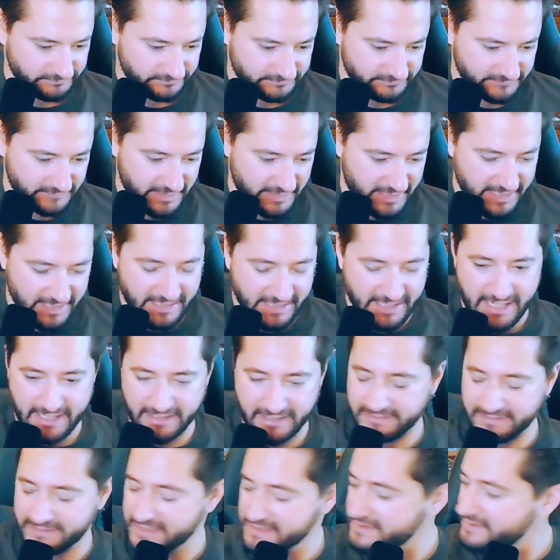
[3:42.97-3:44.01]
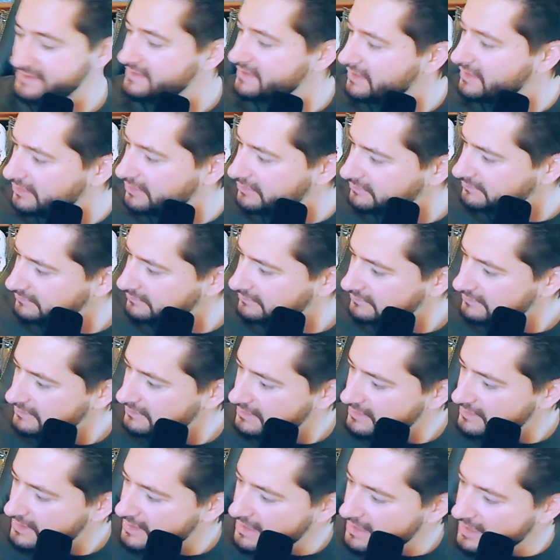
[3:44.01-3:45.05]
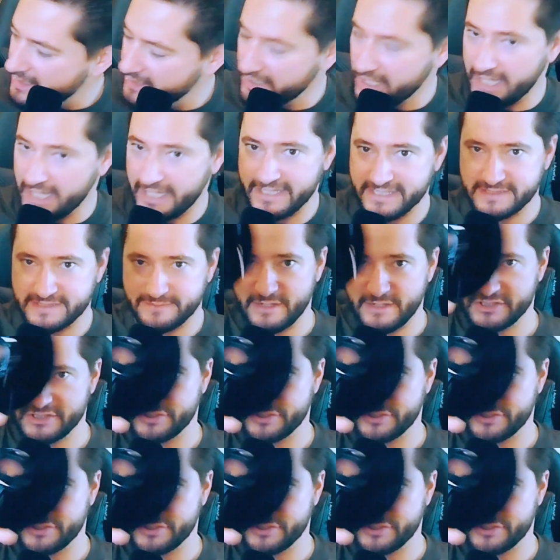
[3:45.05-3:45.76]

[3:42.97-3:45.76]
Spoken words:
And again, disc 2, not as much